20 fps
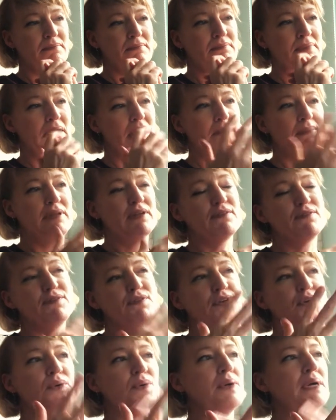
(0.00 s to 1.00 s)
public
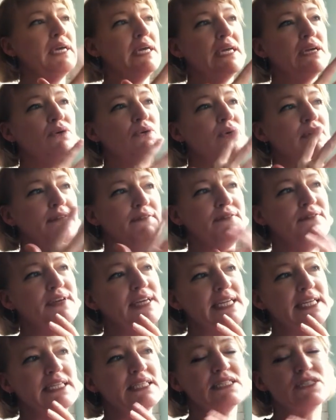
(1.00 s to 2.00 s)
viewing or
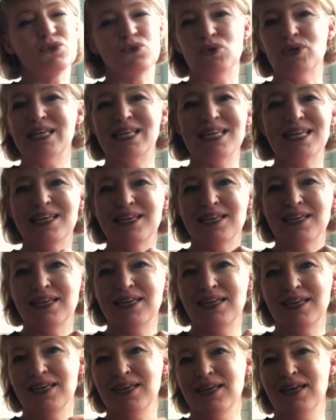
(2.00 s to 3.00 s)
event or
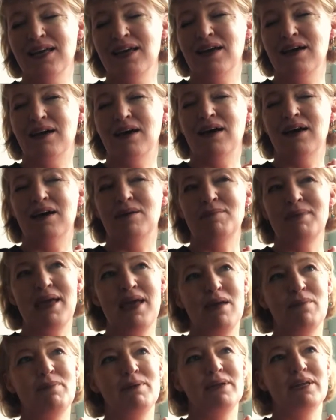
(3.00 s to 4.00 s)
gig
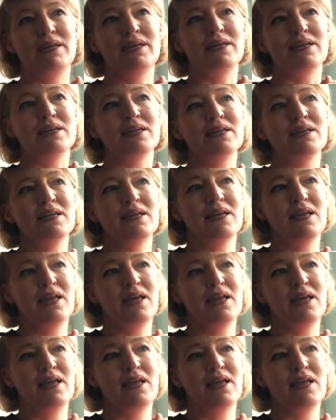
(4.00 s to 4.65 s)
happening.